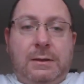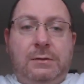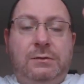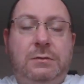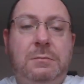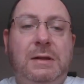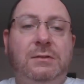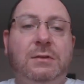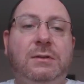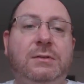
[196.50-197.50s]
and I just
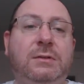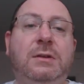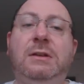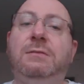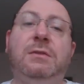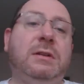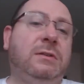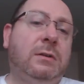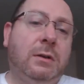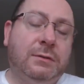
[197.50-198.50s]
imagine it I don't even
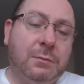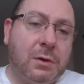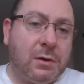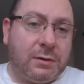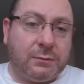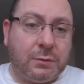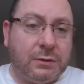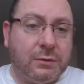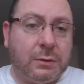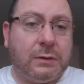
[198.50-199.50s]
need to close my eyes
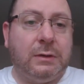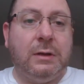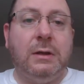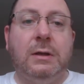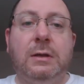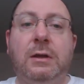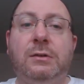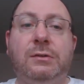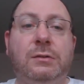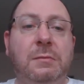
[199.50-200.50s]
when I do it
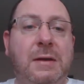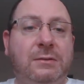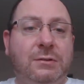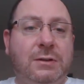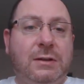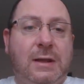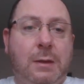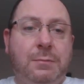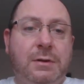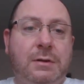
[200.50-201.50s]
I just imagine it
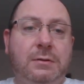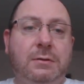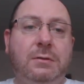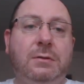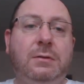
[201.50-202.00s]
happening